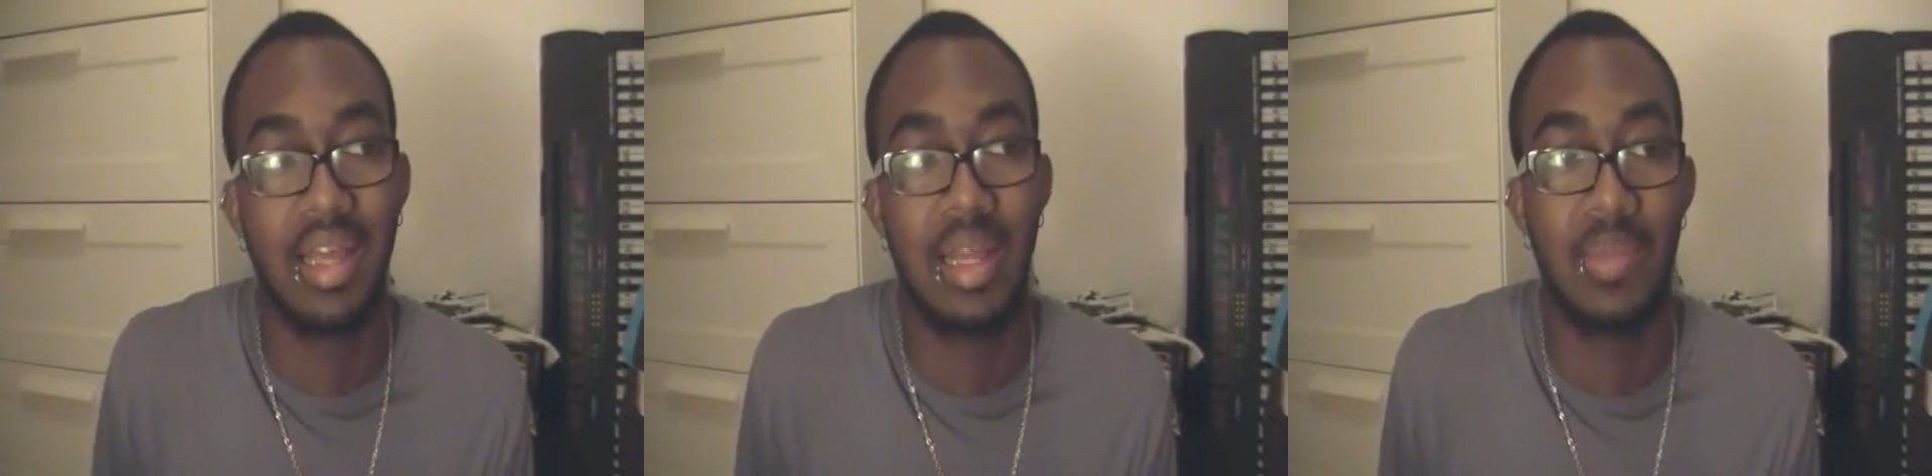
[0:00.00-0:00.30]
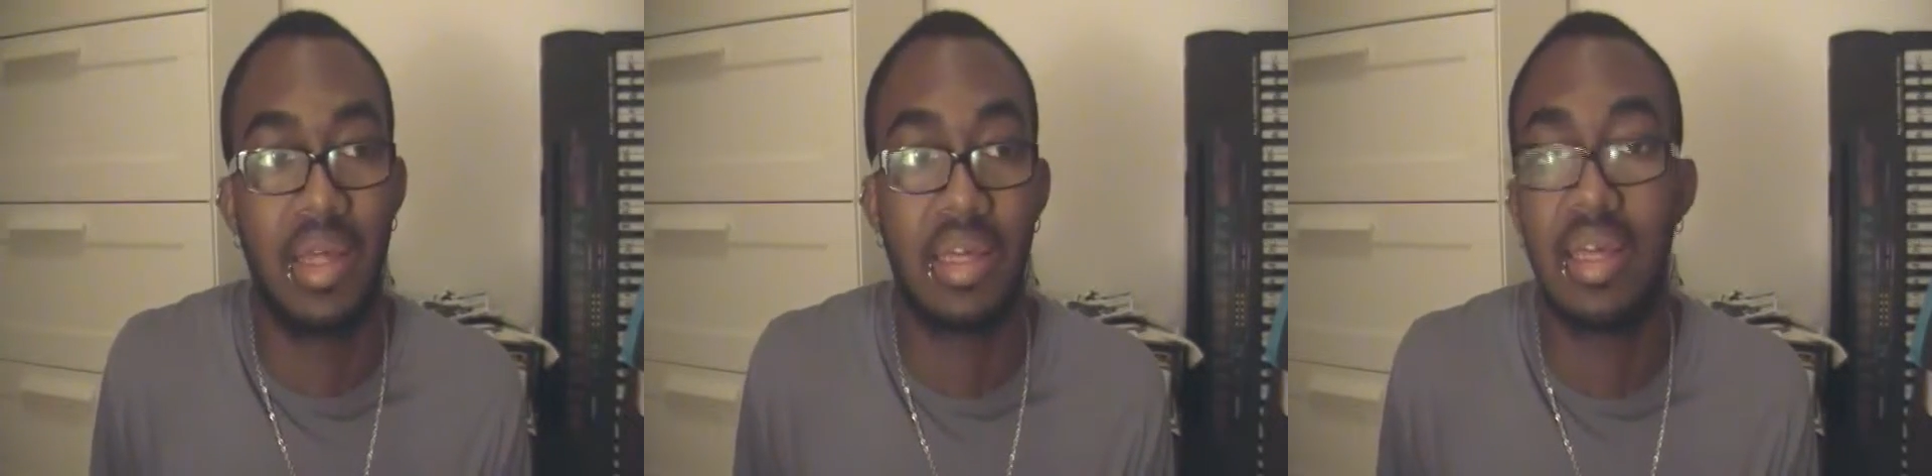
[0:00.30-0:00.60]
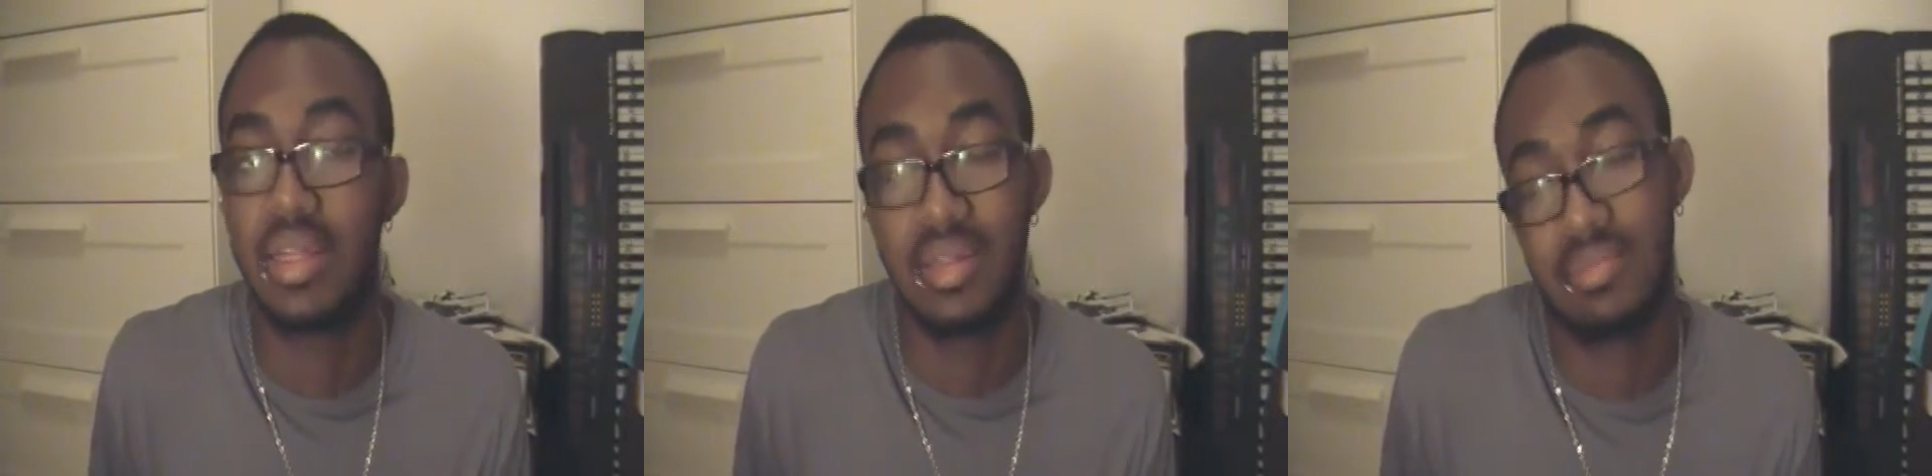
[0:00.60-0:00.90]
and I'm
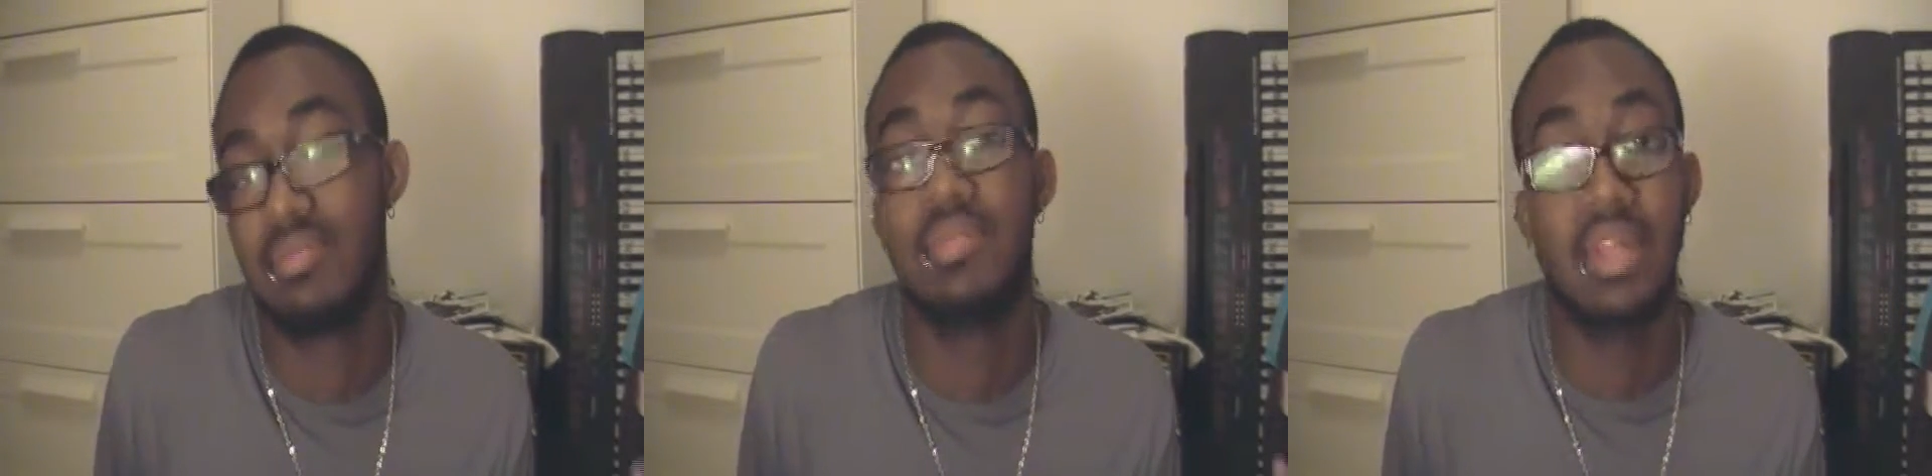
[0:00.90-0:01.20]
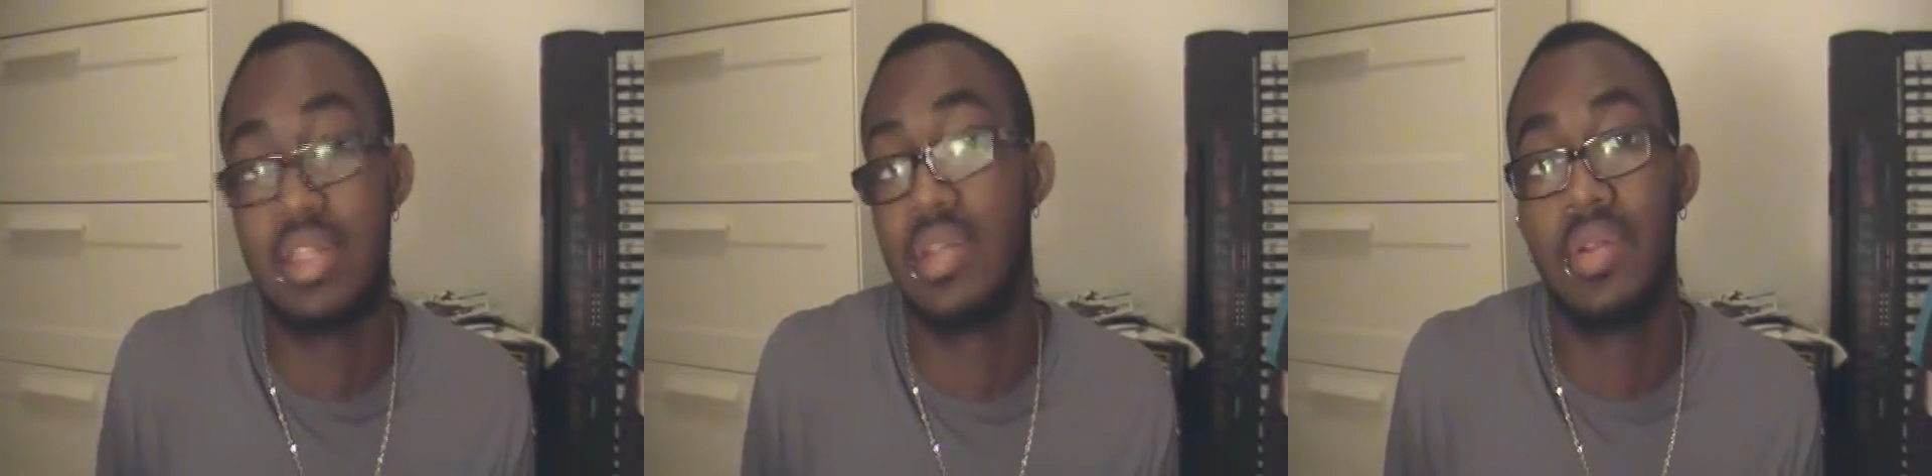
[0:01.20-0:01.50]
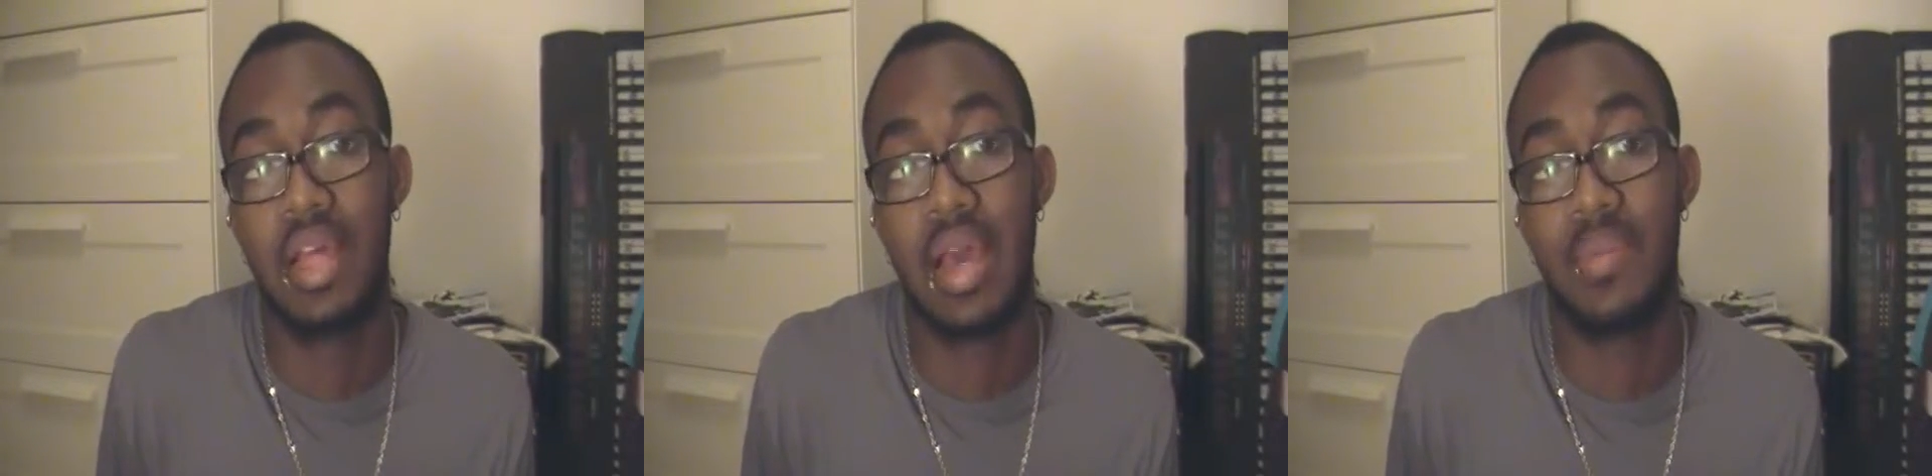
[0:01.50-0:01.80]
like, it's
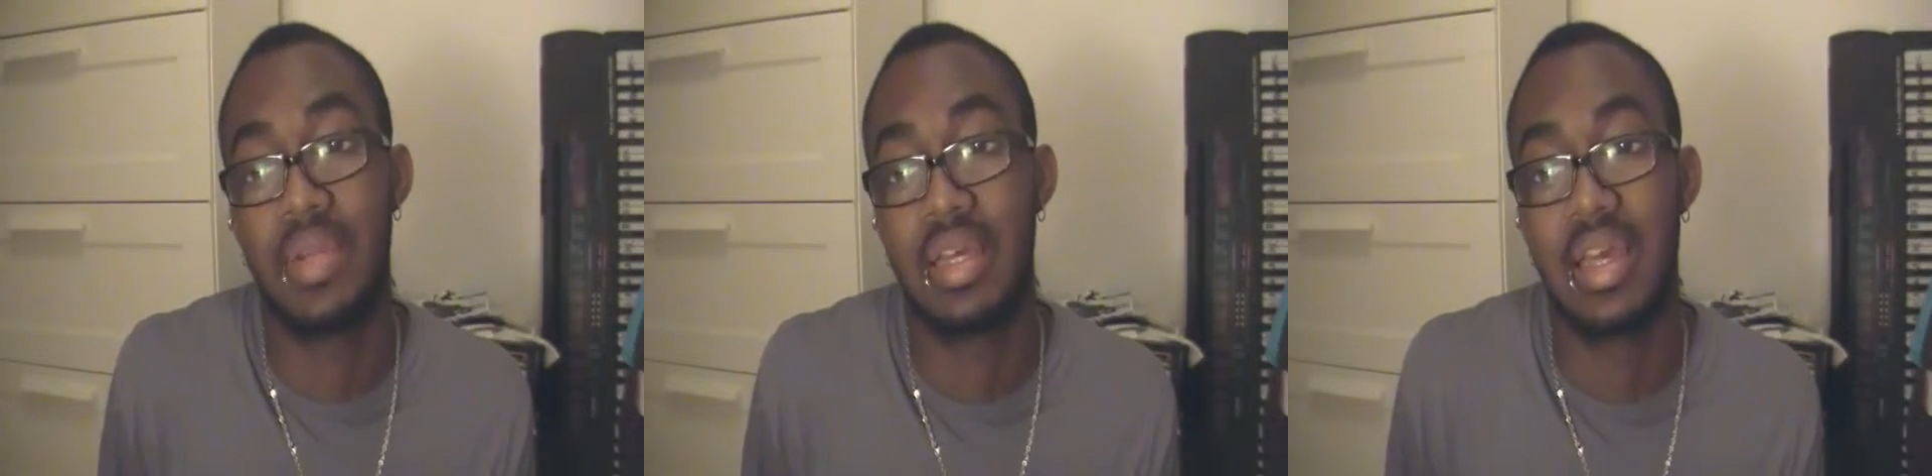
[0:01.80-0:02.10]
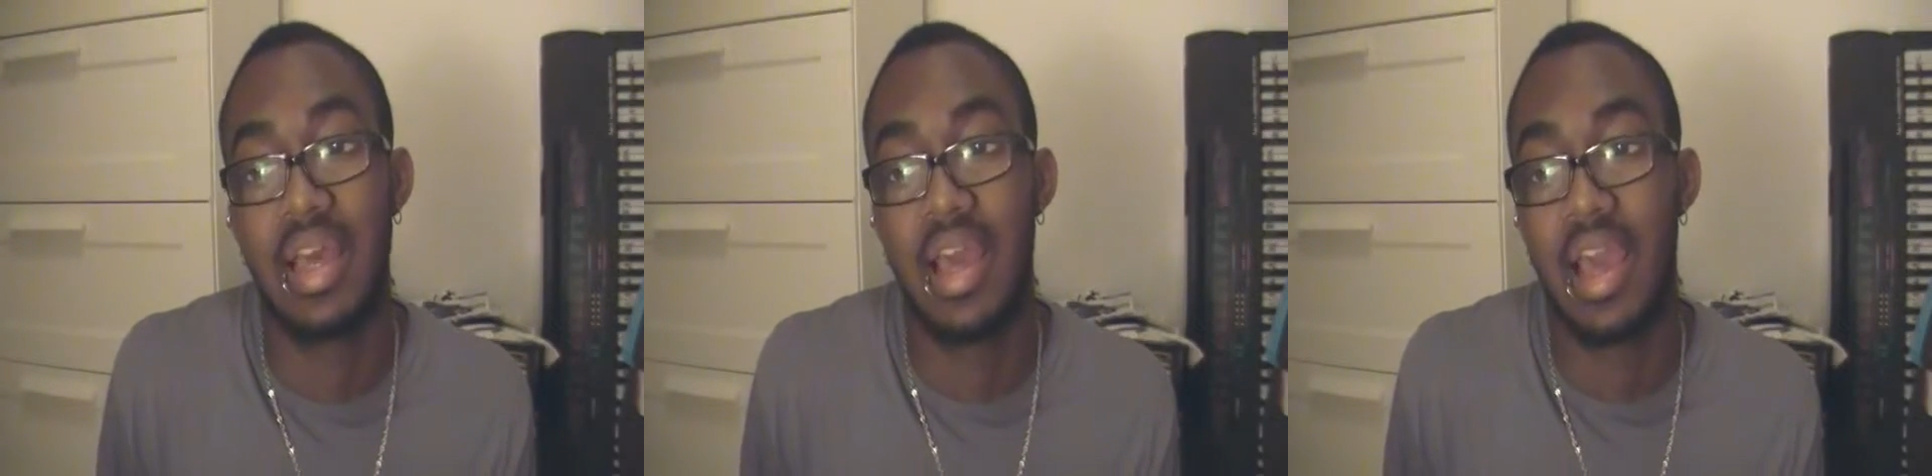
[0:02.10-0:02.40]
totally happening.